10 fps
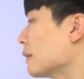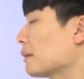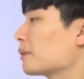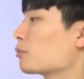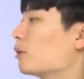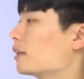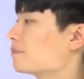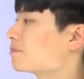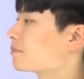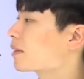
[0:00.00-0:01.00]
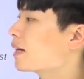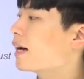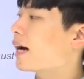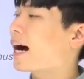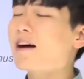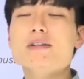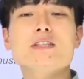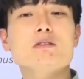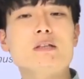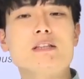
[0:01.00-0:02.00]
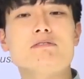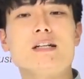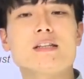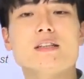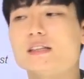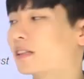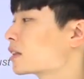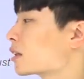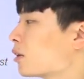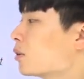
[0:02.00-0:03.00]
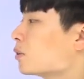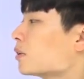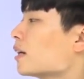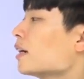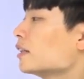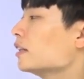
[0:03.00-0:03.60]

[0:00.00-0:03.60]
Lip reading: paper 1. How and to what effect is tone